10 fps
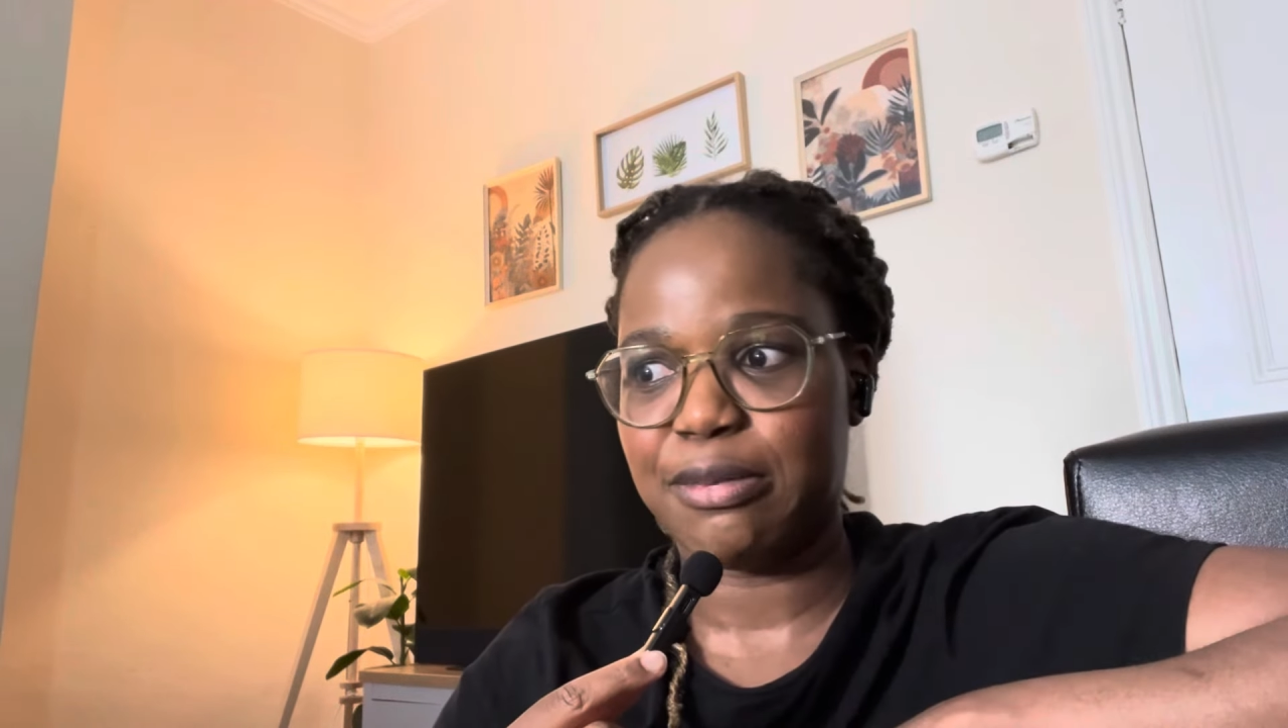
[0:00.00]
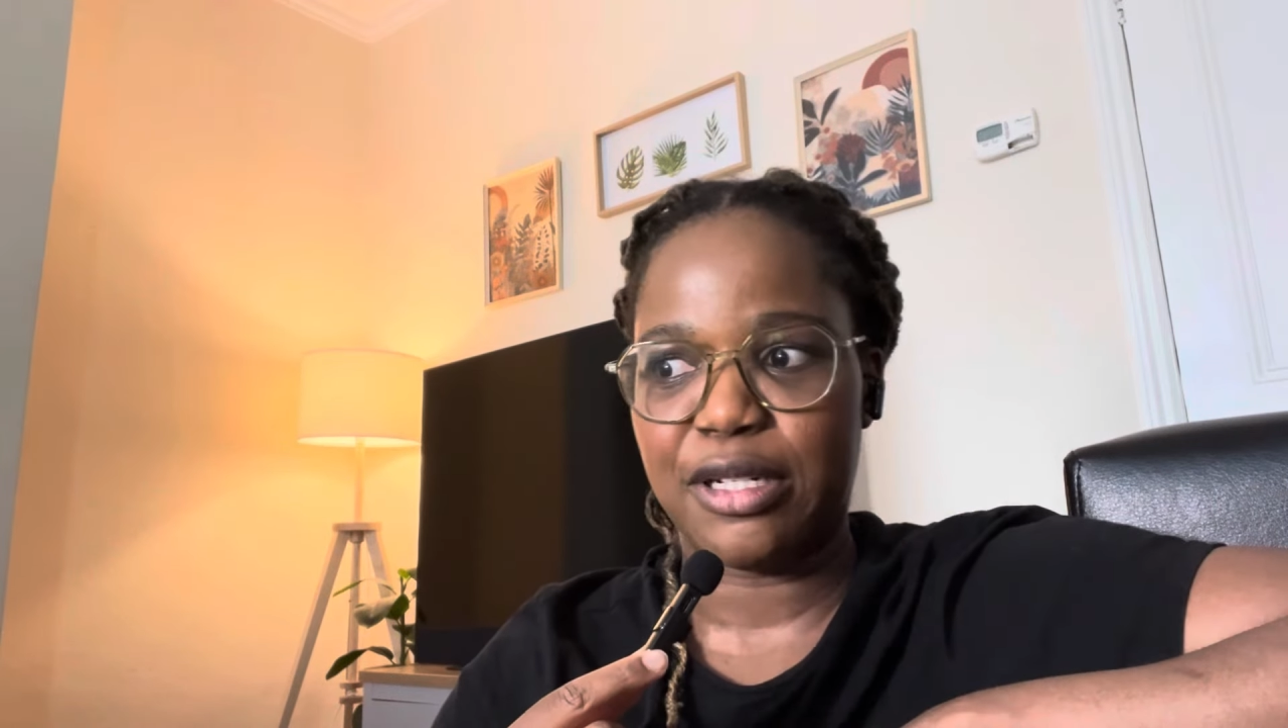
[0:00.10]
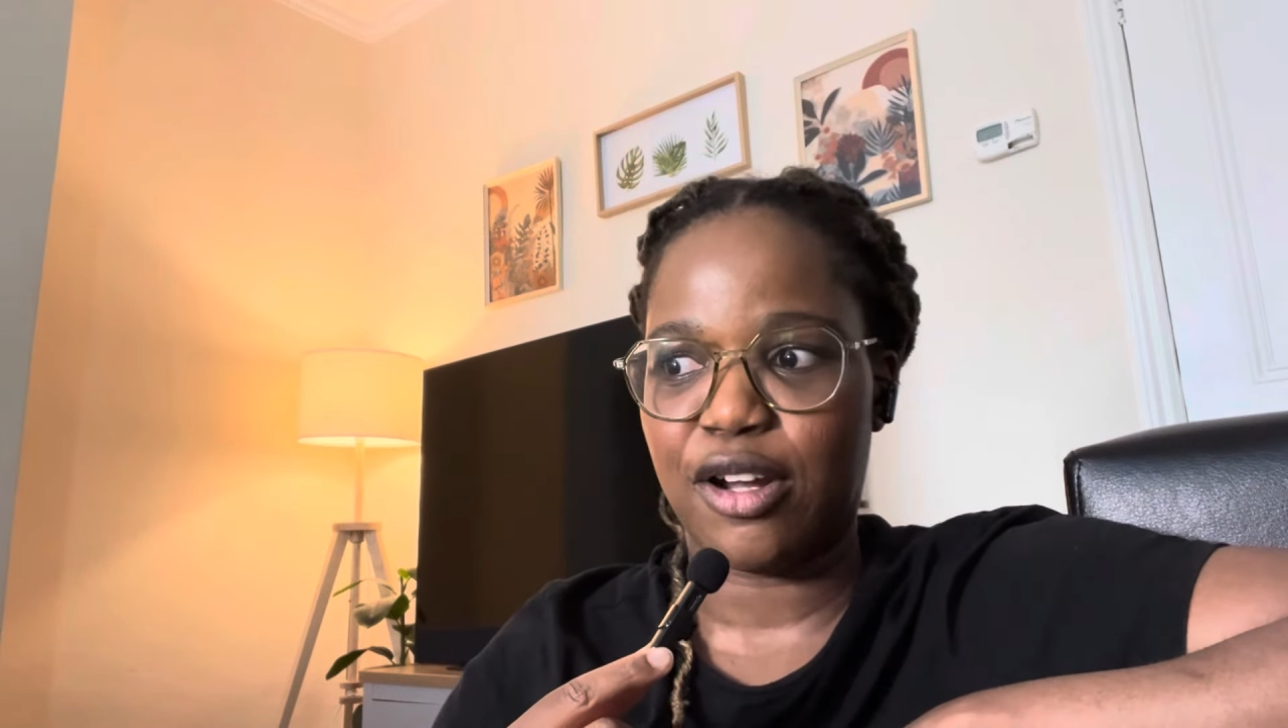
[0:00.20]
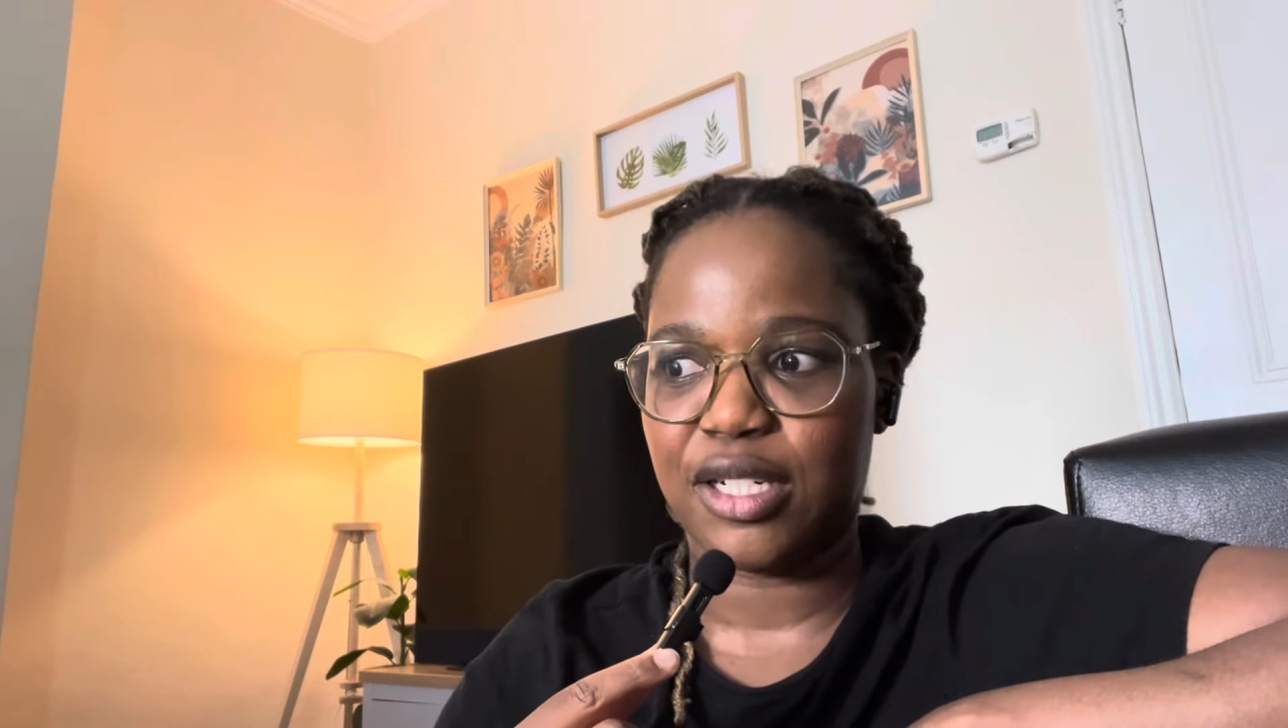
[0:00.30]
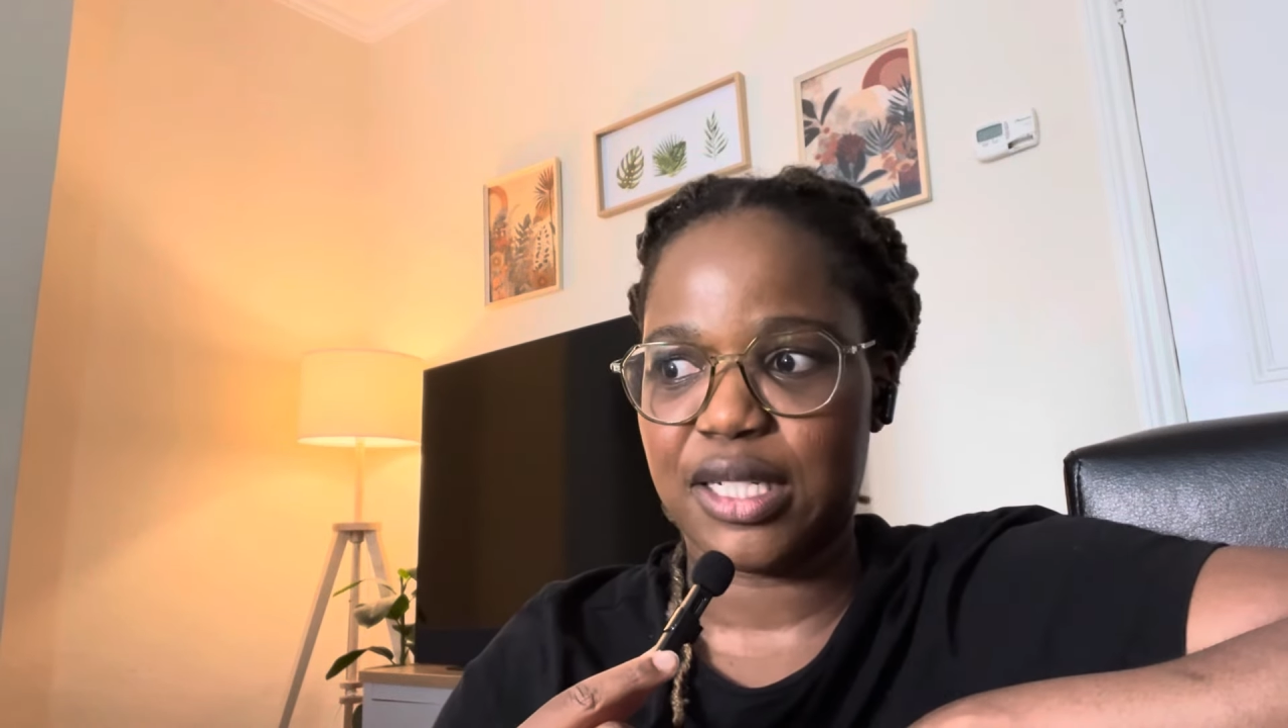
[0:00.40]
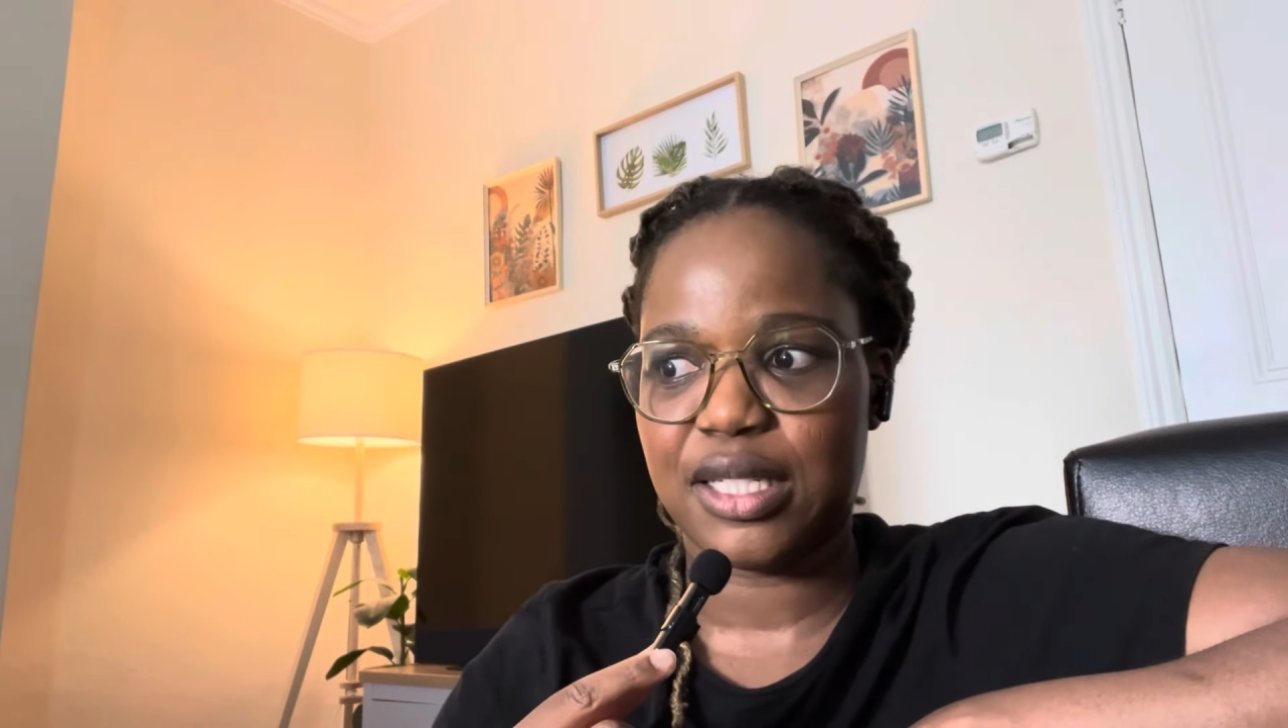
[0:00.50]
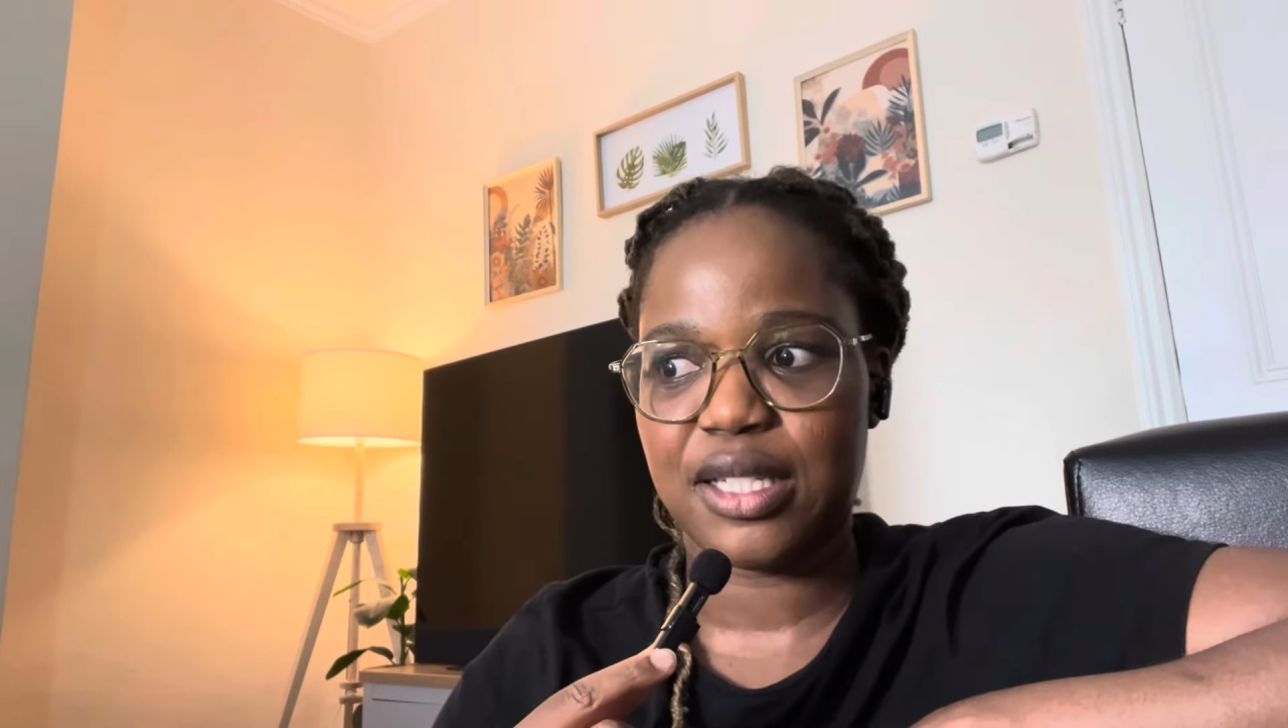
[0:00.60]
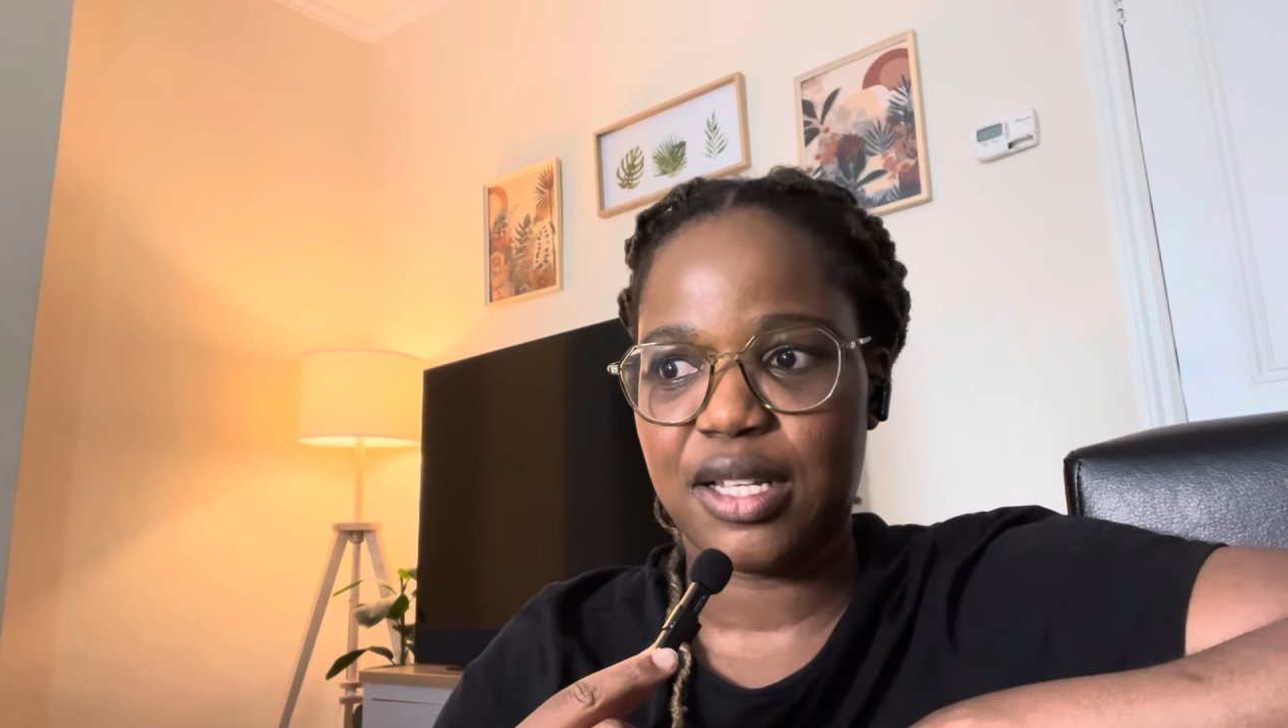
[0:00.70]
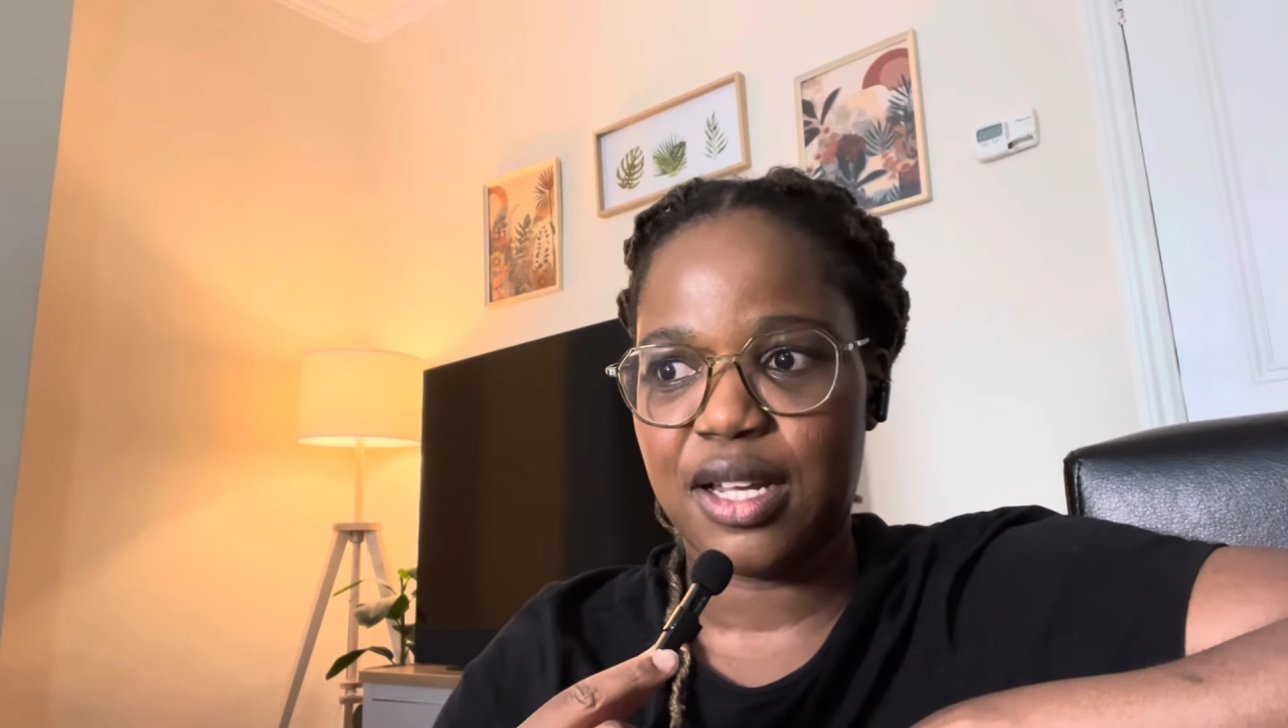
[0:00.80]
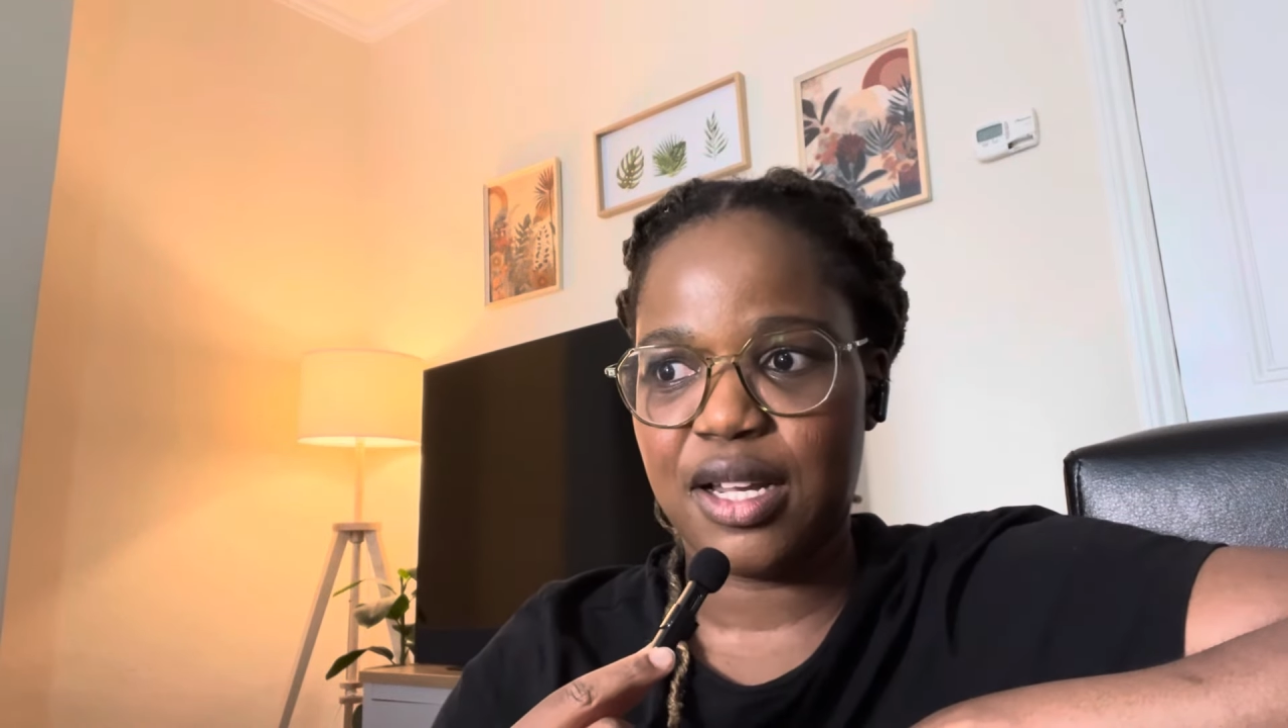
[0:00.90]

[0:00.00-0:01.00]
bananas?